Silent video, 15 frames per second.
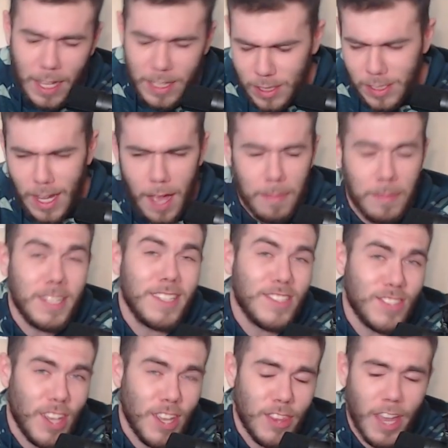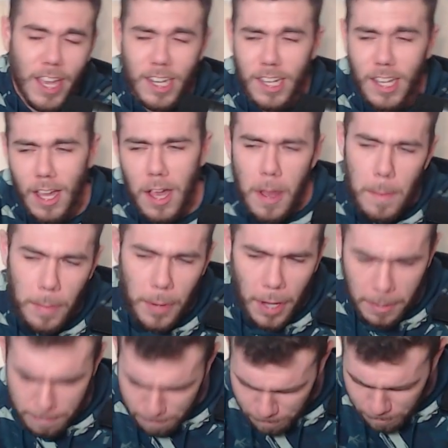I did not mean to say that, but